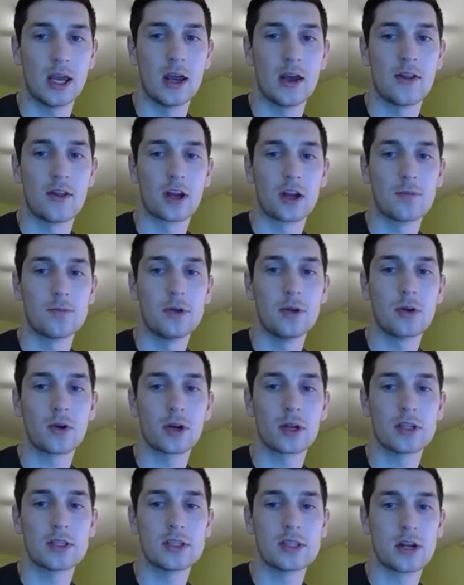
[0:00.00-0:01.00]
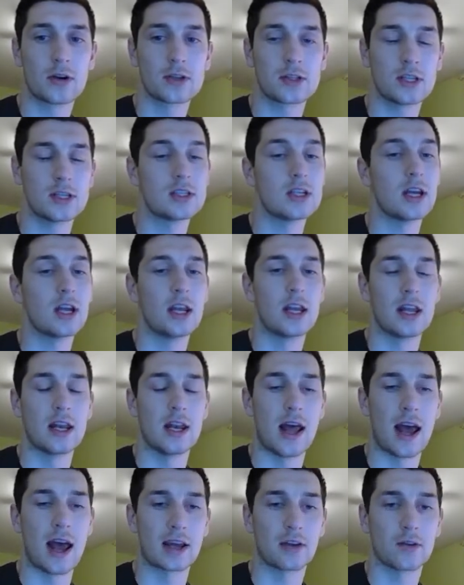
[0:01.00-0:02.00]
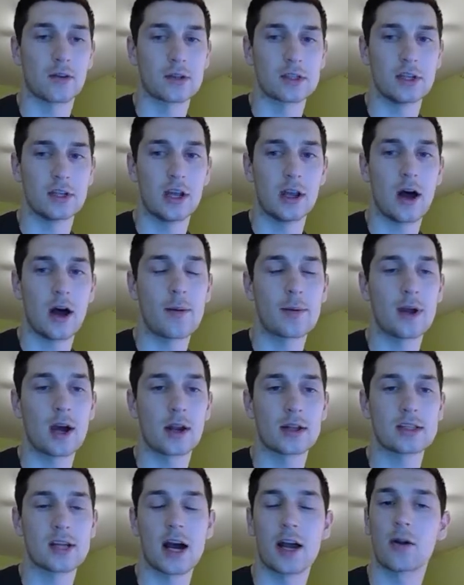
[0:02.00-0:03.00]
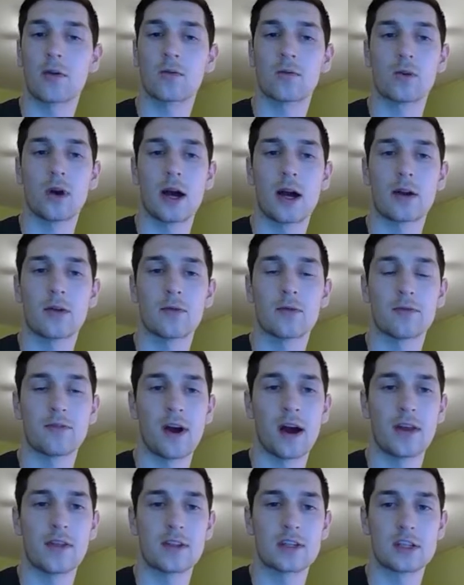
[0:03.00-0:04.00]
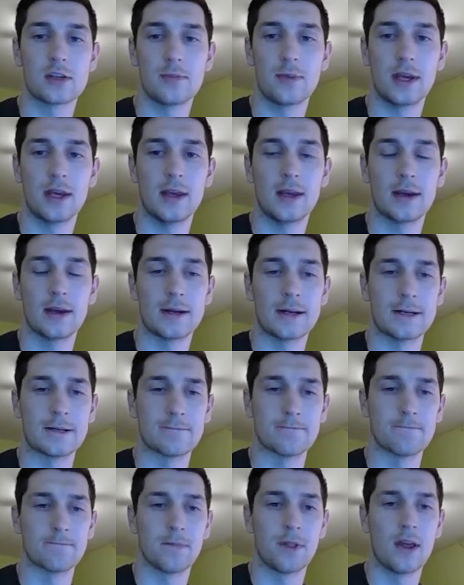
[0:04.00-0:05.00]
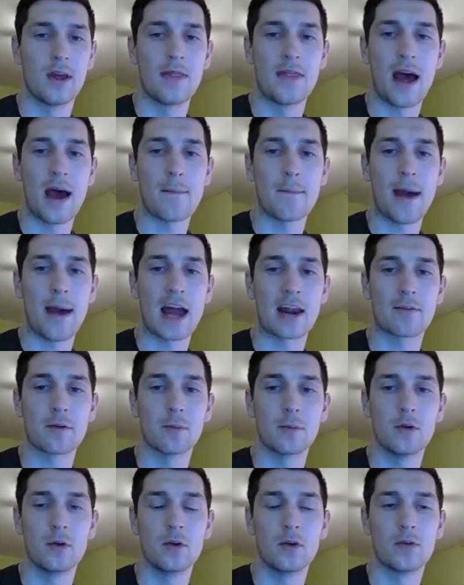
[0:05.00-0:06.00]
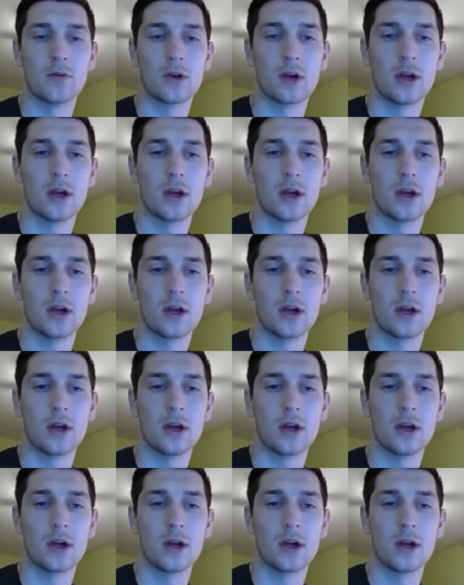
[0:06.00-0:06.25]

The computer considers this an inaccuracy. I'll be honest, I don't find this to be that bad of a move.